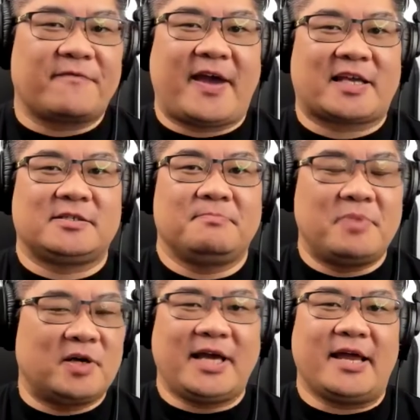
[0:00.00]
effects
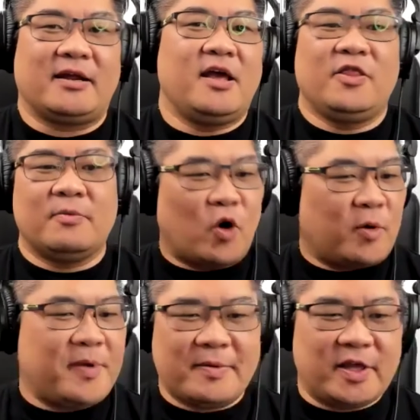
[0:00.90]
built in the
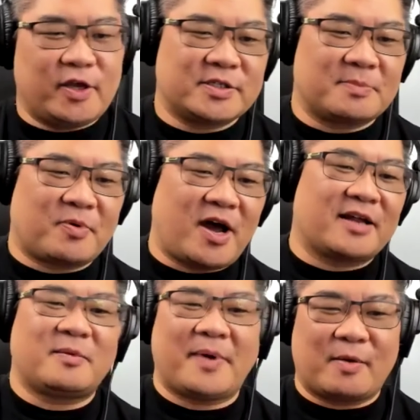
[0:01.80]
more people that use the
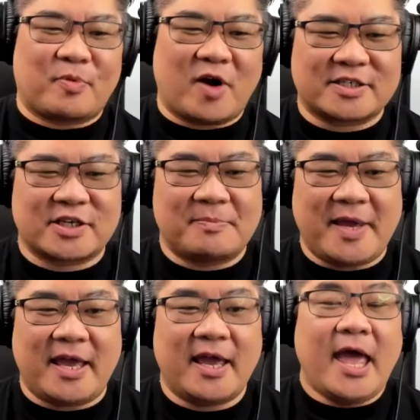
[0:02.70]
product, the better product's going to
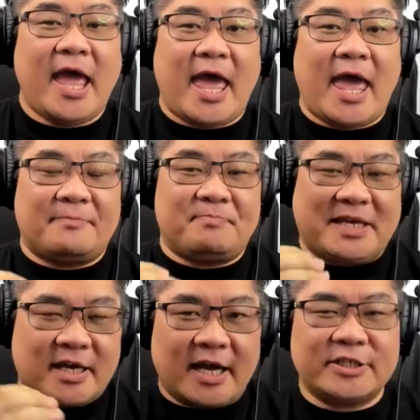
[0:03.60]
be. And
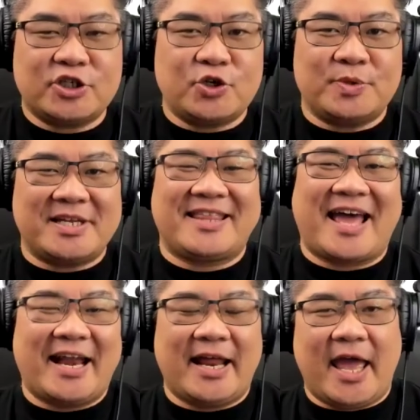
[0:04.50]
because you did
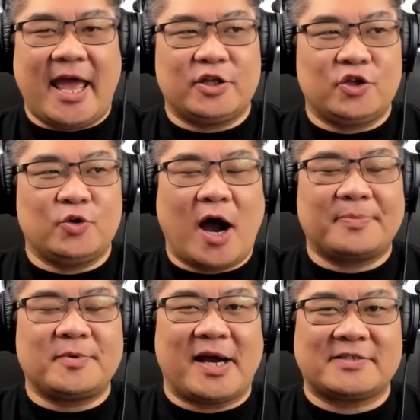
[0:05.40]
that and you
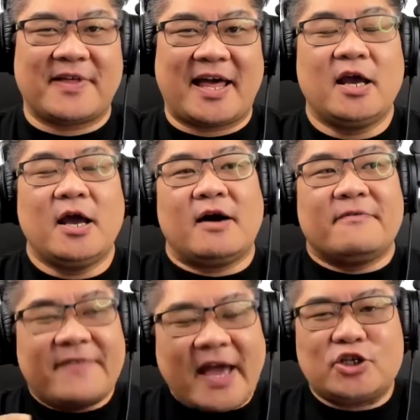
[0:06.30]
optimize for that,
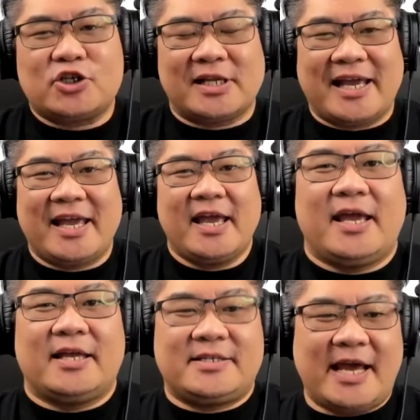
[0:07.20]
eventually
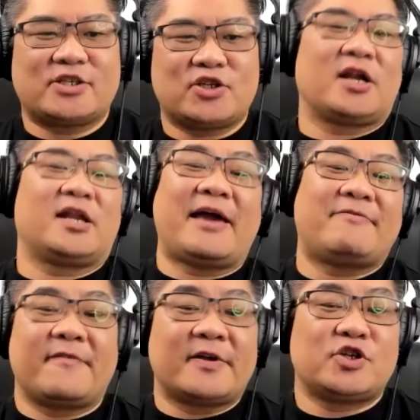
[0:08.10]
it takes on a
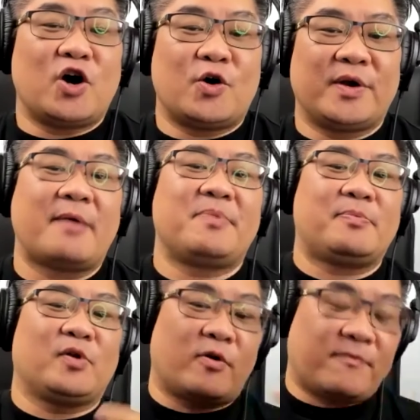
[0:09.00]
life of its own and
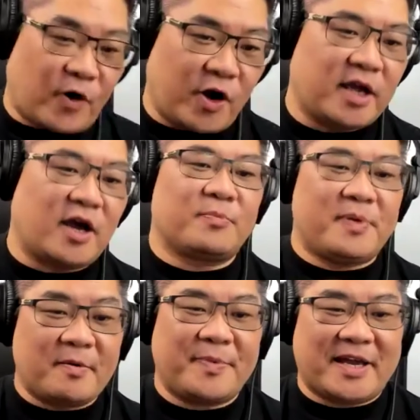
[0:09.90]
people are referring other
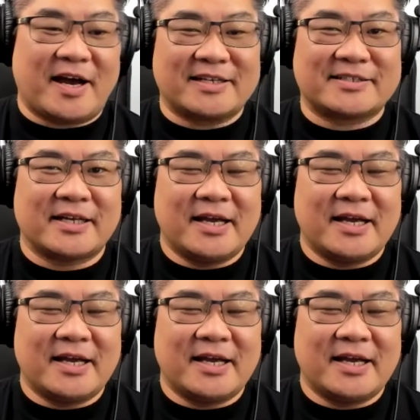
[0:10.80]
people because